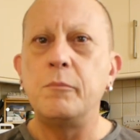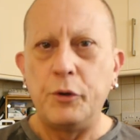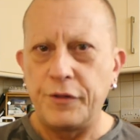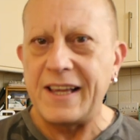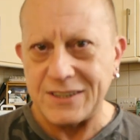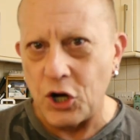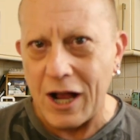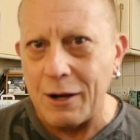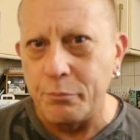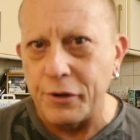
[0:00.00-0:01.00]
but that's not
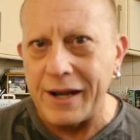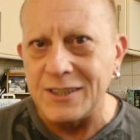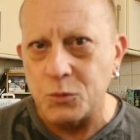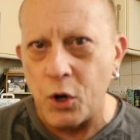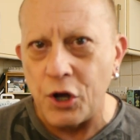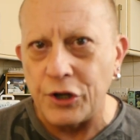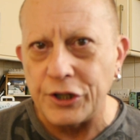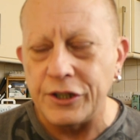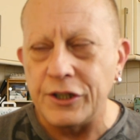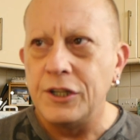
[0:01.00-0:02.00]
how brains
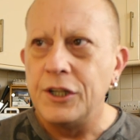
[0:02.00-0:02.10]
work.